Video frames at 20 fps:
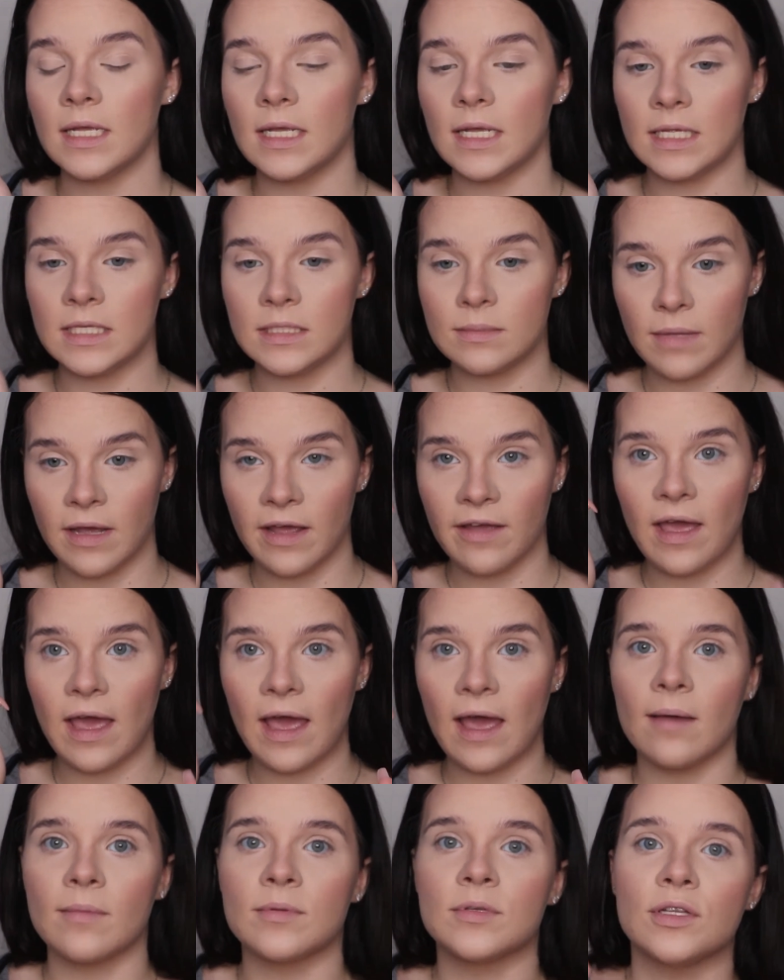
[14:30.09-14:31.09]
It's my
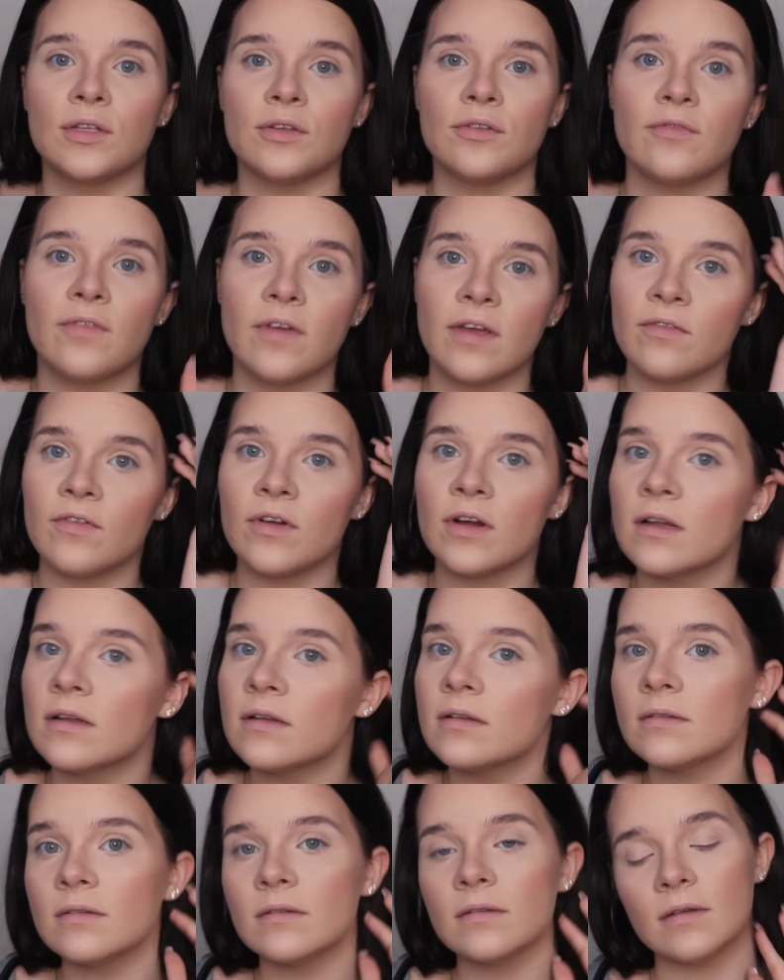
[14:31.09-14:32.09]
absolute favorite.
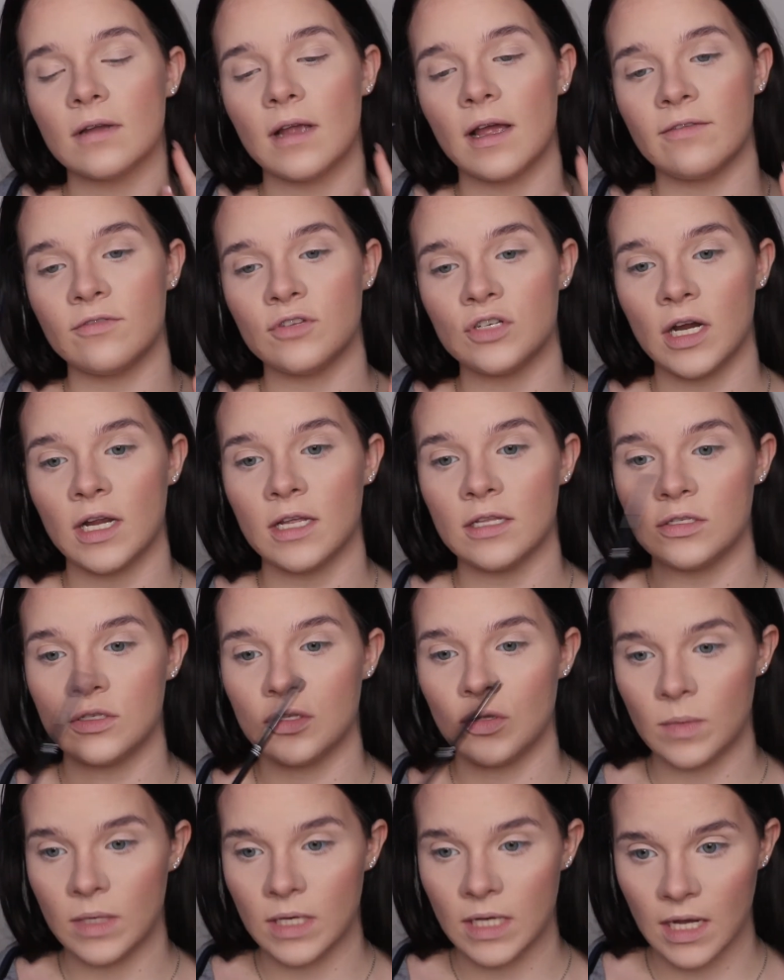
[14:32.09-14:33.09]
I've tried
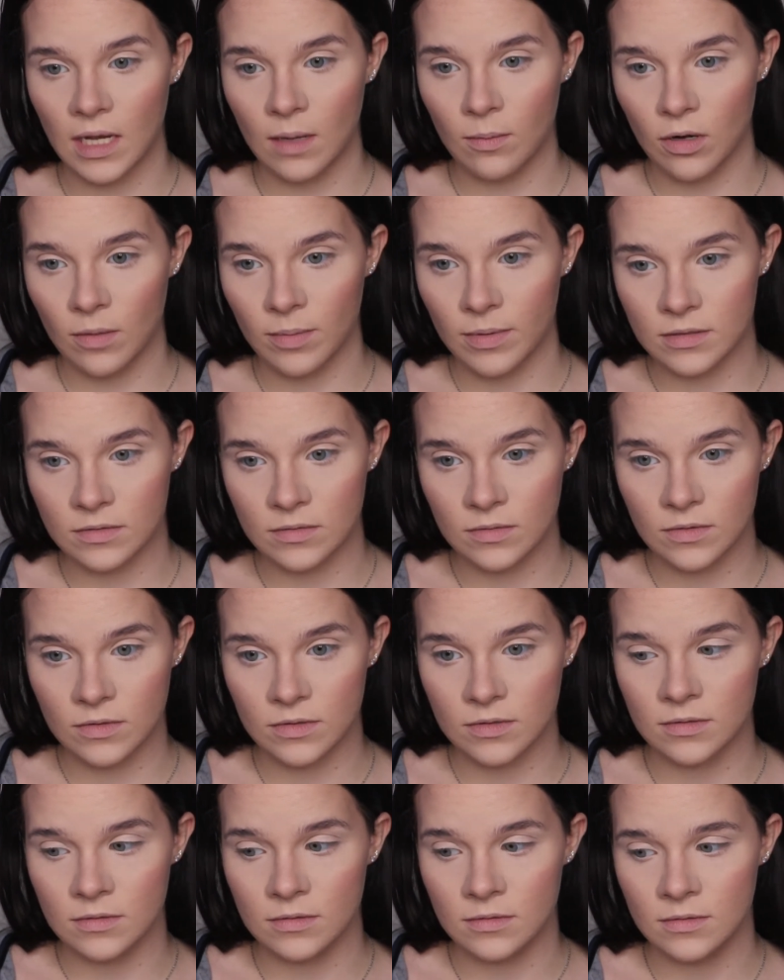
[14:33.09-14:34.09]
so many eyebrow
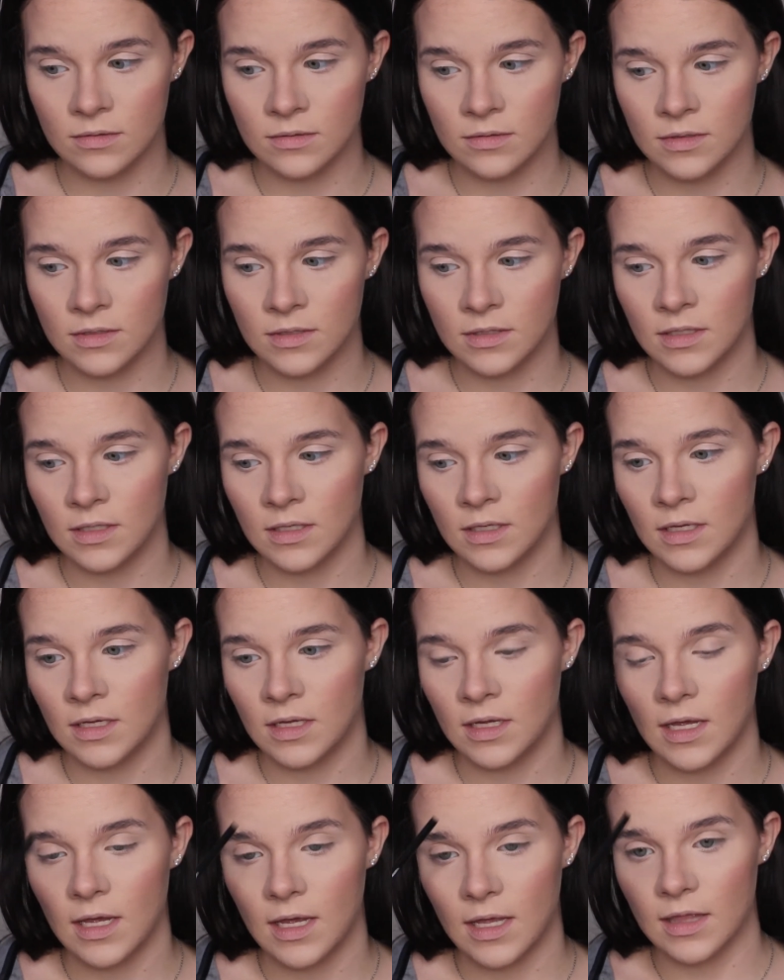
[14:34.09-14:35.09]
pencils,
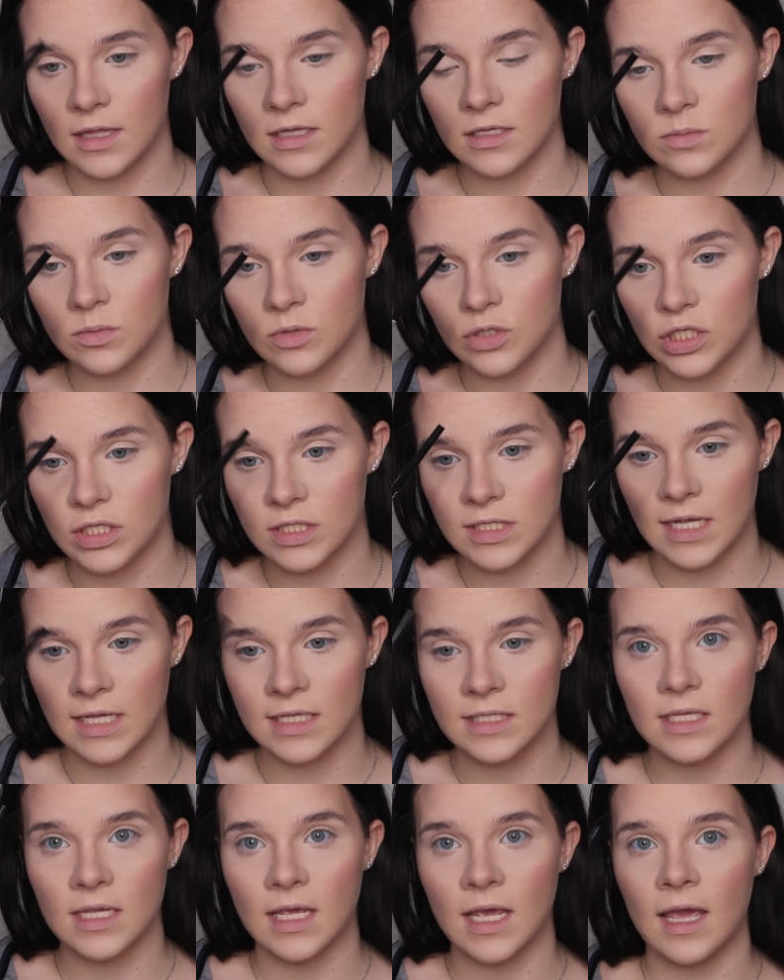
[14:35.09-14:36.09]
and this one just
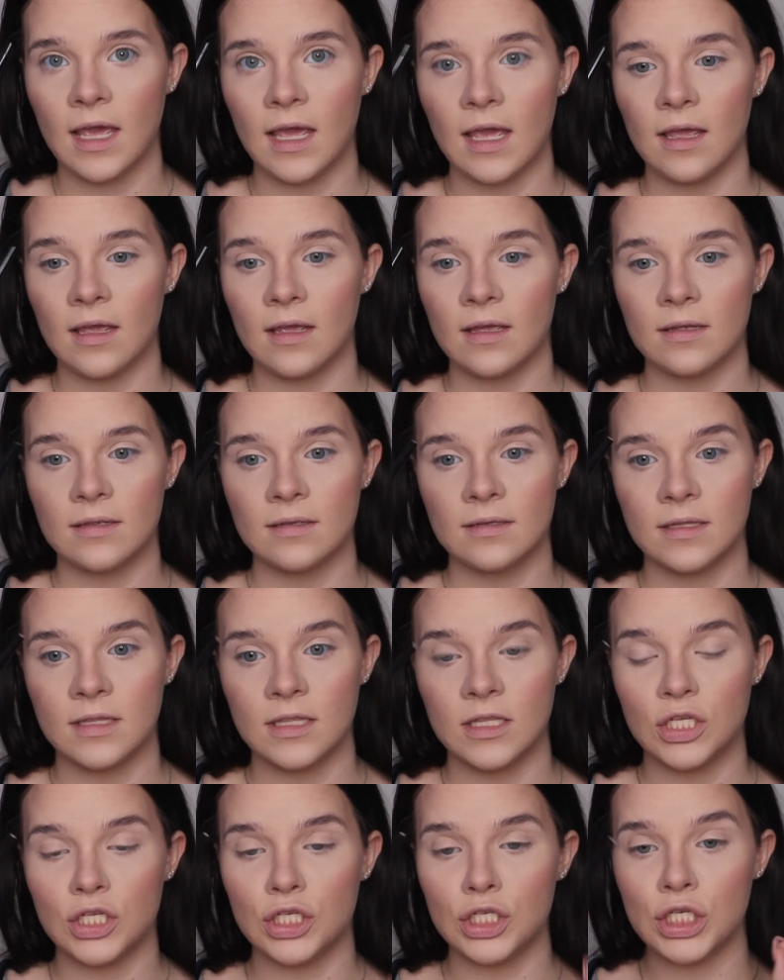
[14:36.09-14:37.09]
takes the cake.
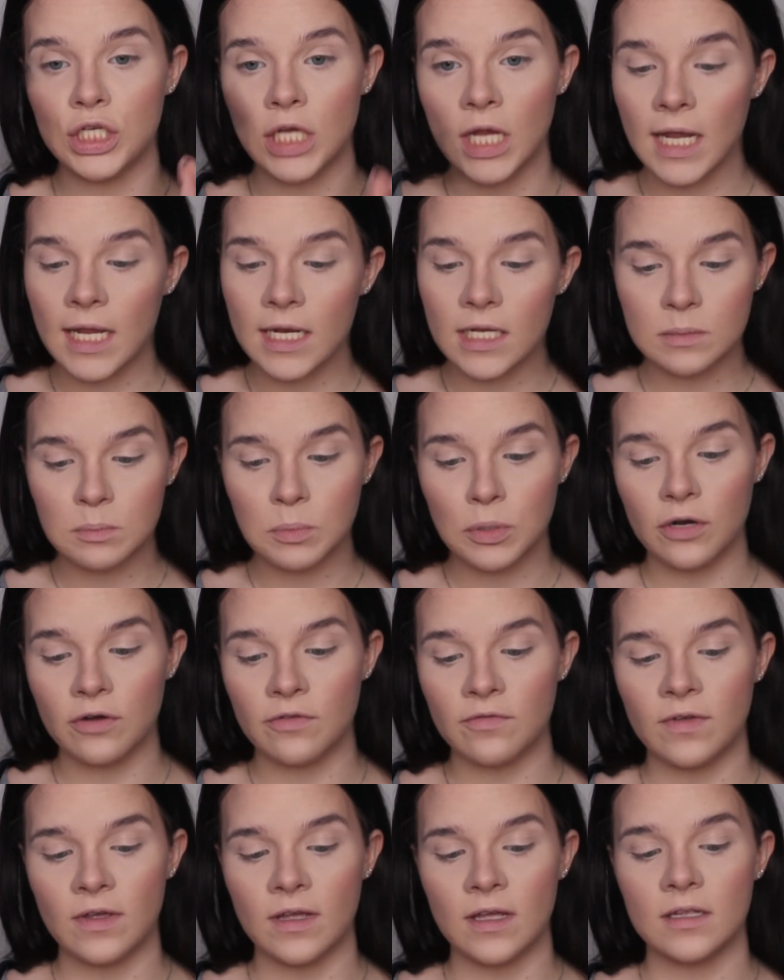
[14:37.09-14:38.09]
The shade is
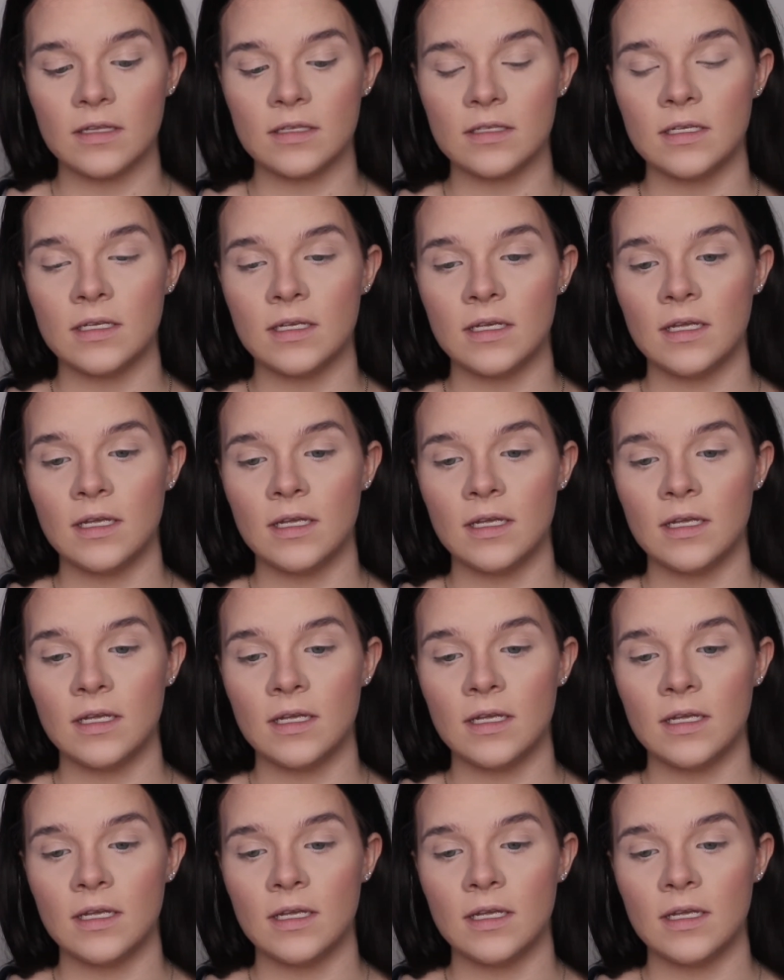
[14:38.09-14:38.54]
perfect.